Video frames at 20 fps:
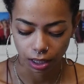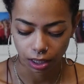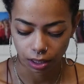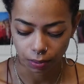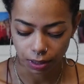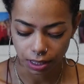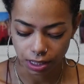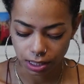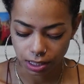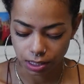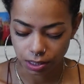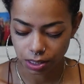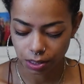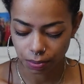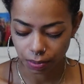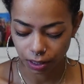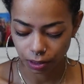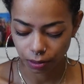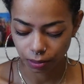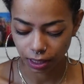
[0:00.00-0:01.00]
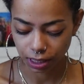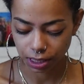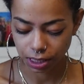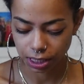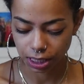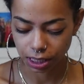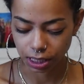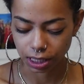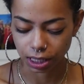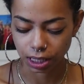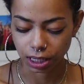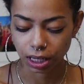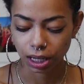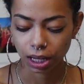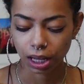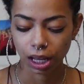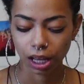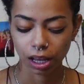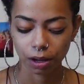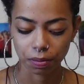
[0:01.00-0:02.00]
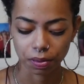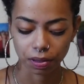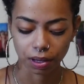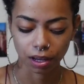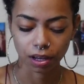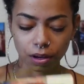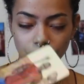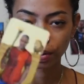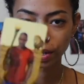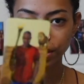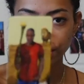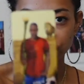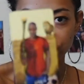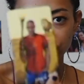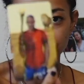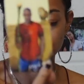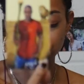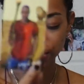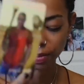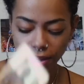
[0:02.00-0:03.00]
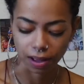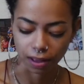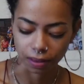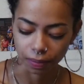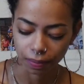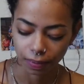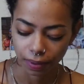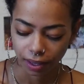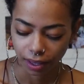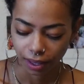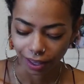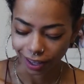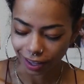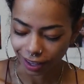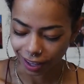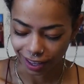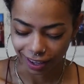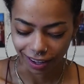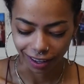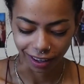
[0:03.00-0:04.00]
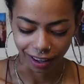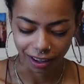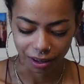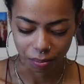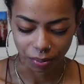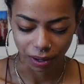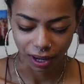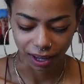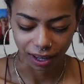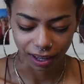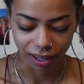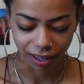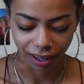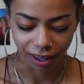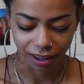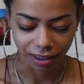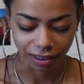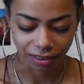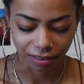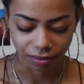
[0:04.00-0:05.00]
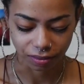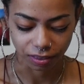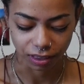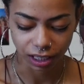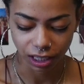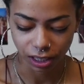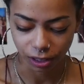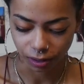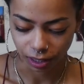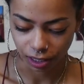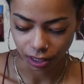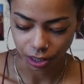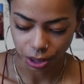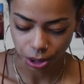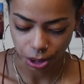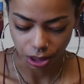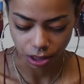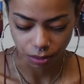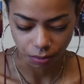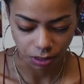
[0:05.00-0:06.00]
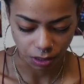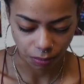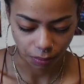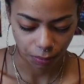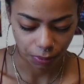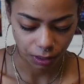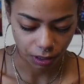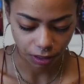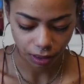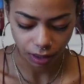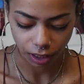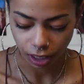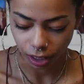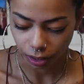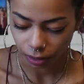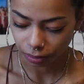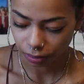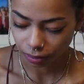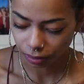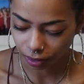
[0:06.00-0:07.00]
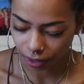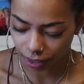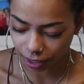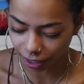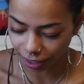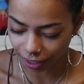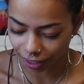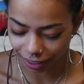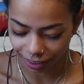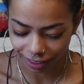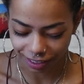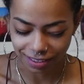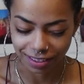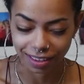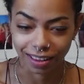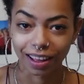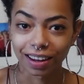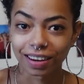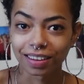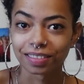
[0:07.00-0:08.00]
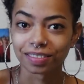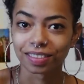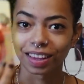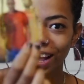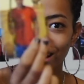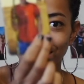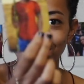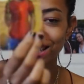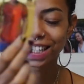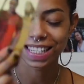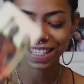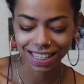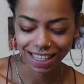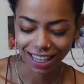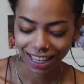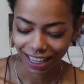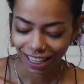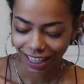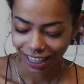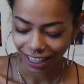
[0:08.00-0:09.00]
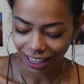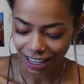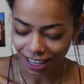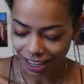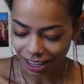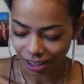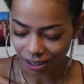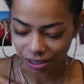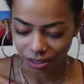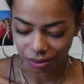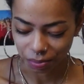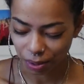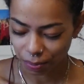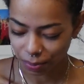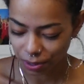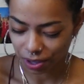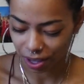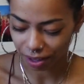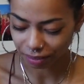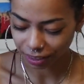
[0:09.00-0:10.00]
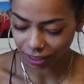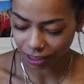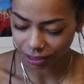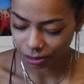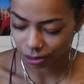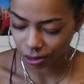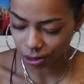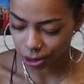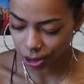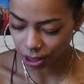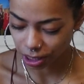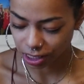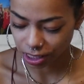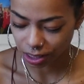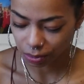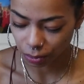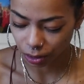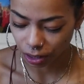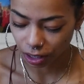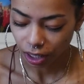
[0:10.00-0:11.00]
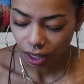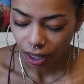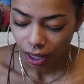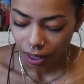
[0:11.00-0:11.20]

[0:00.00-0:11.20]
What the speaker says: Anyways, you're somebody who likes to learn. And with the King of Wands here as well. Again, a lot of pride, a lot of Leo energy. So maybe you're Leo. There's a lot of lions. Or maybe you have Leo in your chart somewhere.